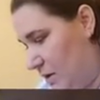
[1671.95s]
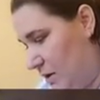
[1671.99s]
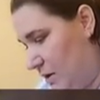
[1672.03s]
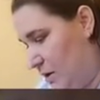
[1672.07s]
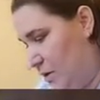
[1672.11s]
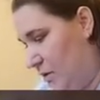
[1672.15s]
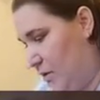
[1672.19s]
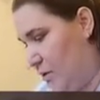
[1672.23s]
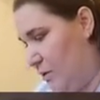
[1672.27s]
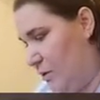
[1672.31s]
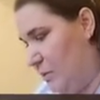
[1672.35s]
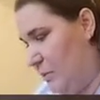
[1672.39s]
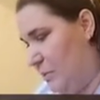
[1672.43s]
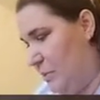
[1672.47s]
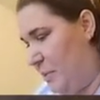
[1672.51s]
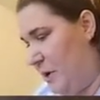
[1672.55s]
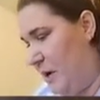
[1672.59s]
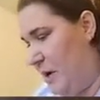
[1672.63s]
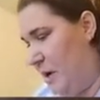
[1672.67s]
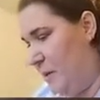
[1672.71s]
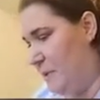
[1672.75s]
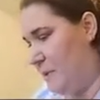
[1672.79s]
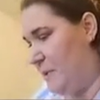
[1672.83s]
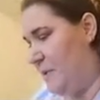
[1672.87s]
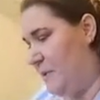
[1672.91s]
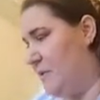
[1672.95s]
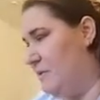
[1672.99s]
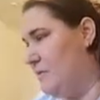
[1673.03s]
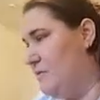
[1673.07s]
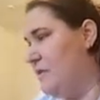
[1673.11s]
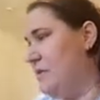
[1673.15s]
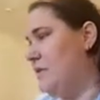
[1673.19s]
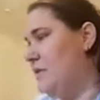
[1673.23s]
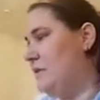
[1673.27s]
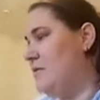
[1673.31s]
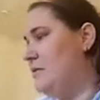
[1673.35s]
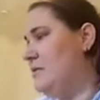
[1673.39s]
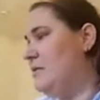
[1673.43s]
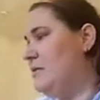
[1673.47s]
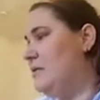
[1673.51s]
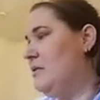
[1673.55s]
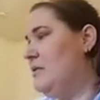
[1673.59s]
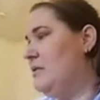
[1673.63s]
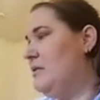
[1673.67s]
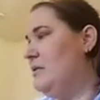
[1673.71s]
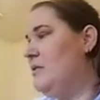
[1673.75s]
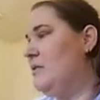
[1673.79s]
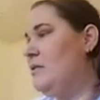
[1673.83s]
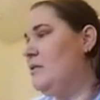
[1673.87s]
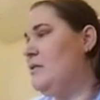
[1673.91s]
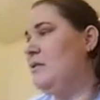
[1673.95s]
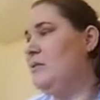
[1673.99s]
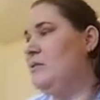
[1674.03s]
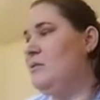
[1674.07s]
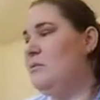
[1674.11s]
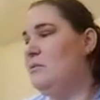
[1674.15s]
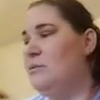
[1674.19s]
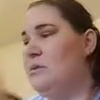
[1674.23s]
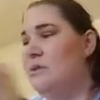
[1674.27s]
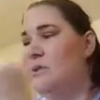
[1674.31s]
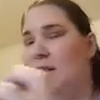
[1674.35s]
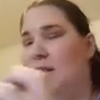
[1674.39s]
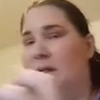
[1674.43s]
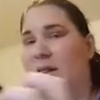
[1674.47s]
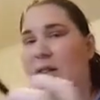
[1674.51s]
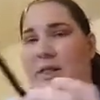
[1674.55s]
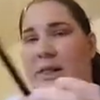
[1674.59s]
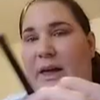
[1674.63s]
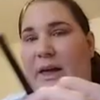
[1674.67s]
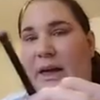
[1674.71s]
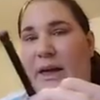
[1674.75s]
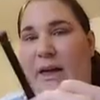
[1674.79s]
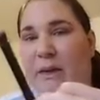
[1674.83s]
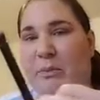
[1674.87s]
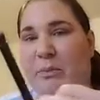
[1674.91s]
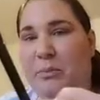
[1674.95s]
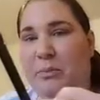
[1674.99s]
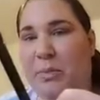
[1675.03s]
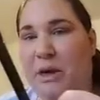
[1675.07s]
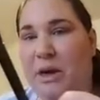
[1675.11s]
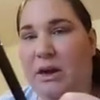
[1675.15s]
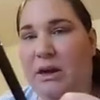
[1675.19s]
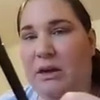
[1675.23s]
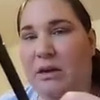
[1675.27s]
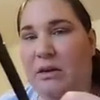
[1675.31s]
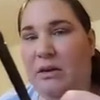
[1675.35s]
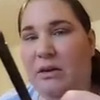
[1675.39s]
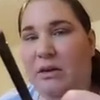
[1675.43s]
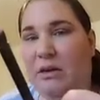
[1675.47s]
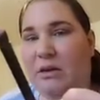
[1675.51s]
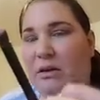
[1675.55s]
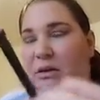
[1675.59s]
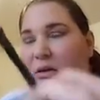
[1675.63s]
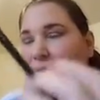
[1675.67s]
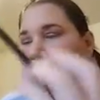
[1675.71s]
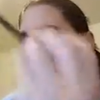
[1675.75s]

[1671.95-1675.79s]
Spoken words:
you know, a pop of this really light pink